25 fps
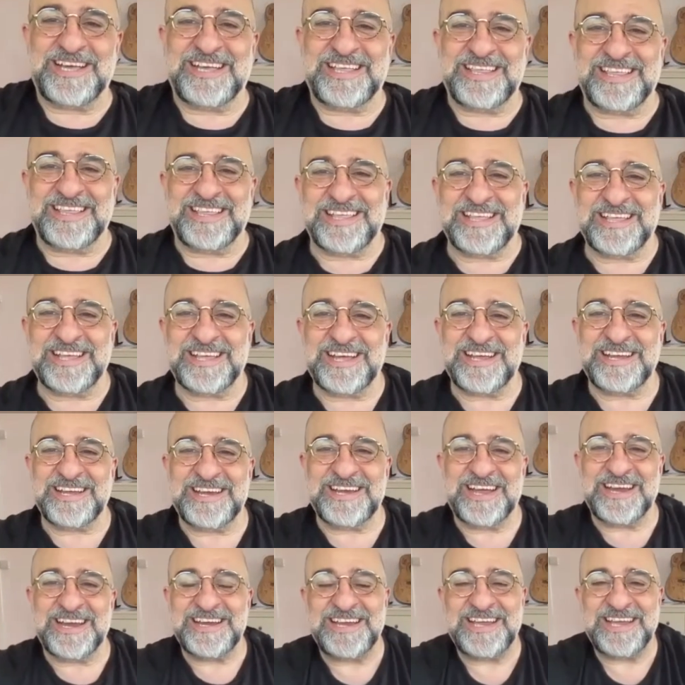
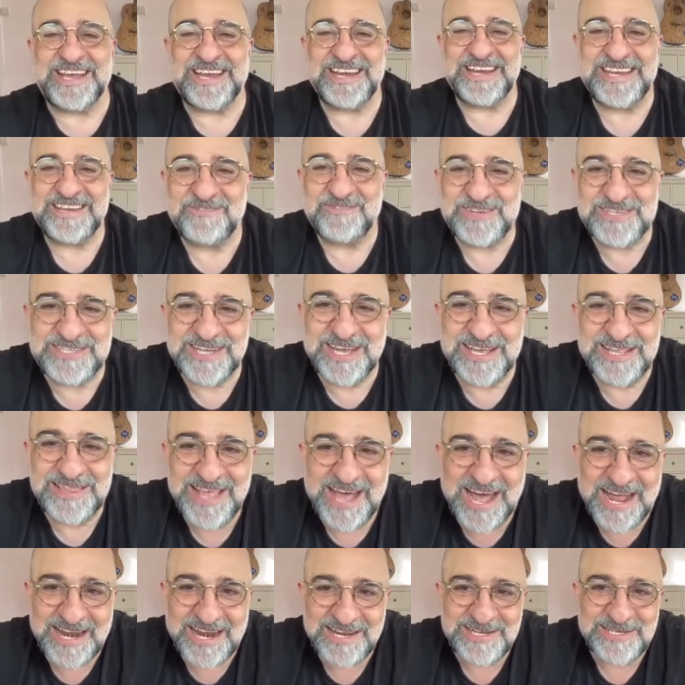and he was saying
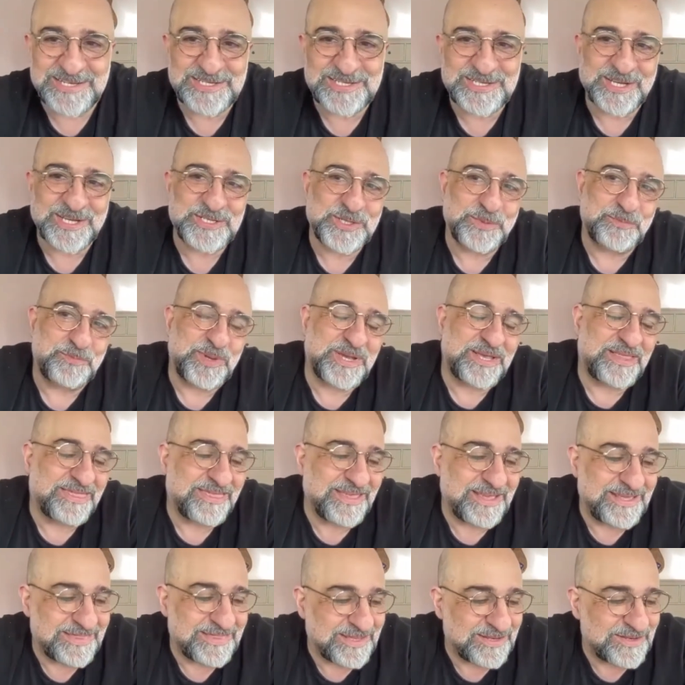that is such a big
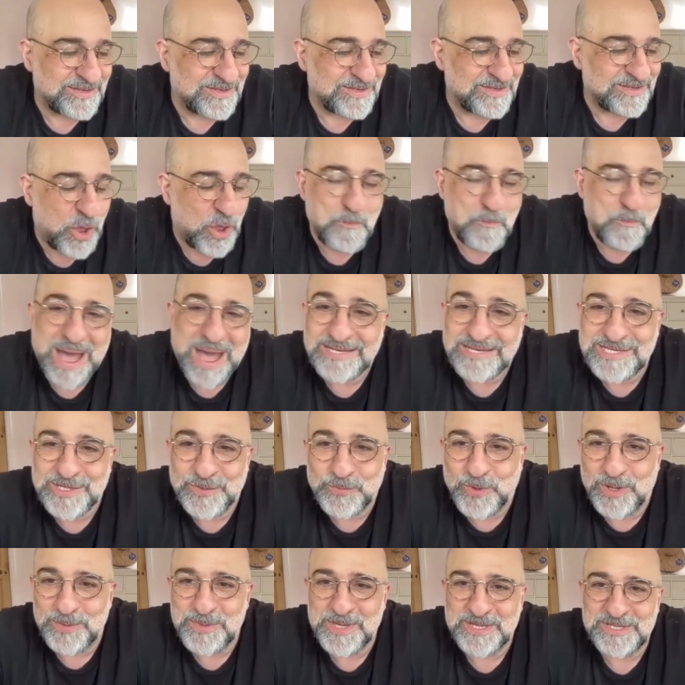thing, that no
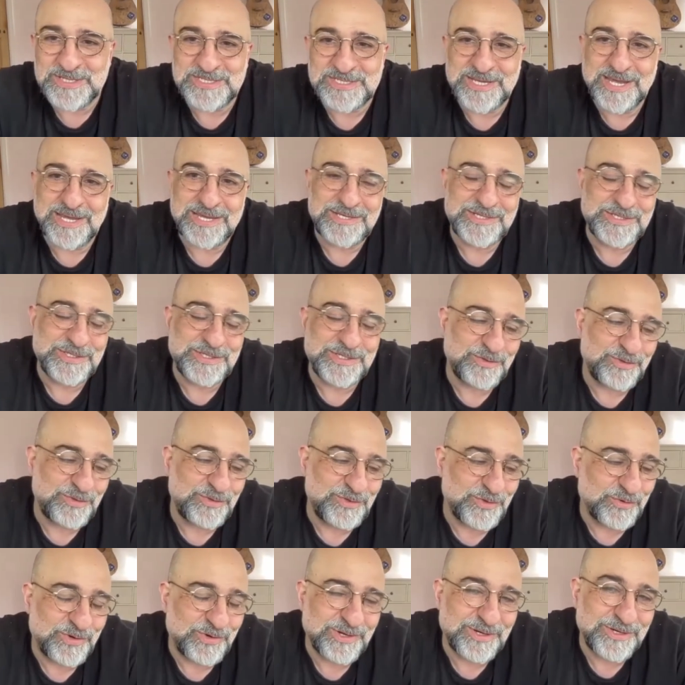matter what they say to you,
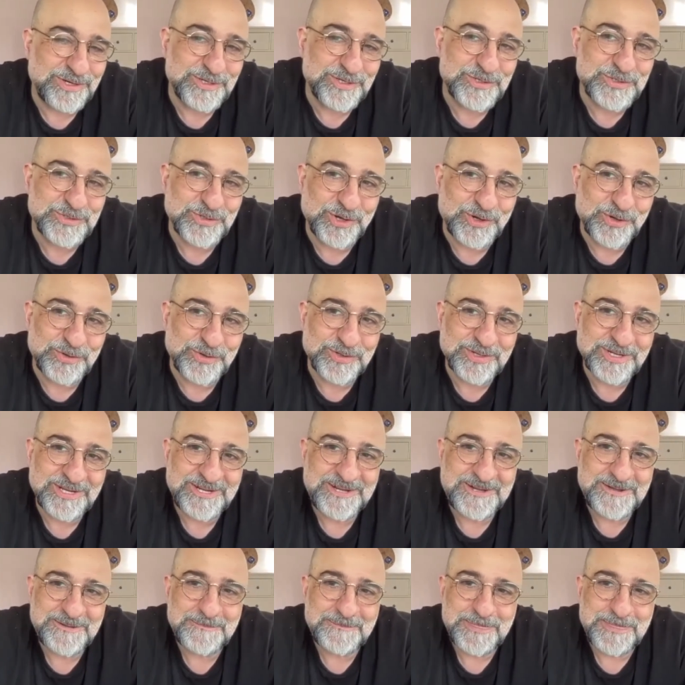you're in control.
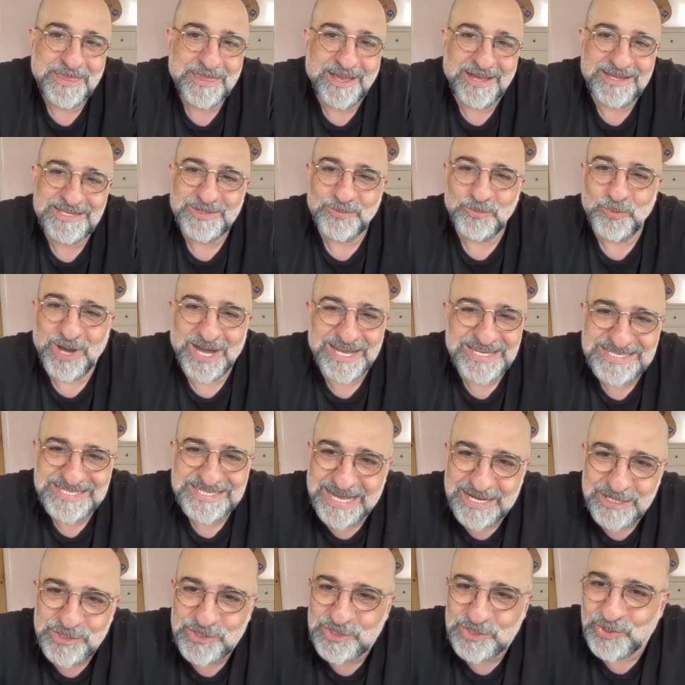I said, why is
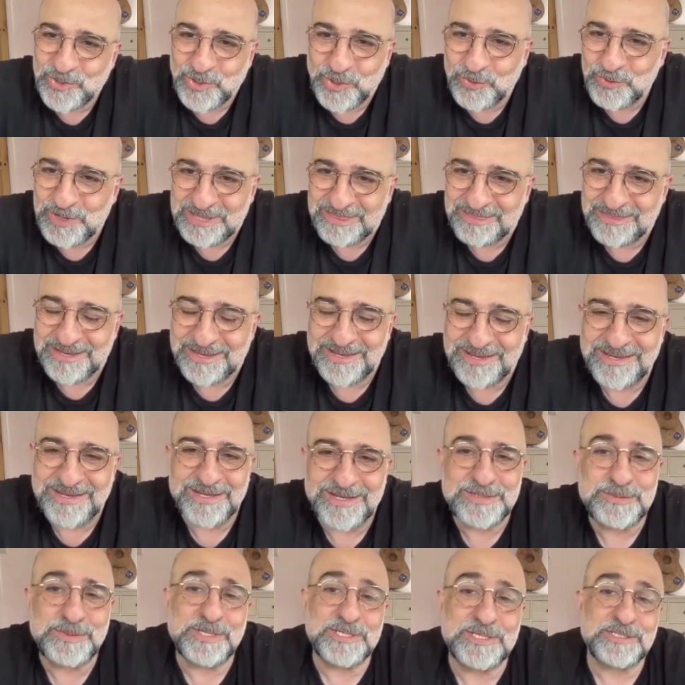that a Tory thing? He
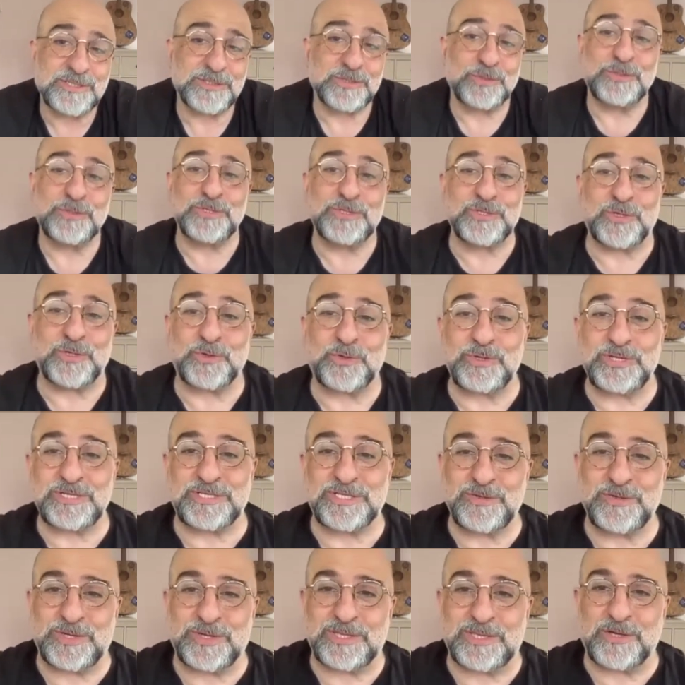goes, because all the Tories
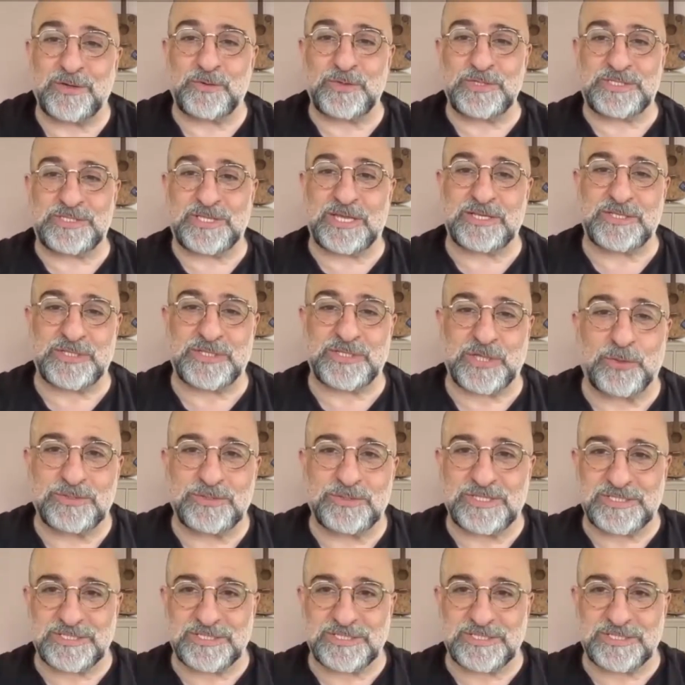do it. They're told to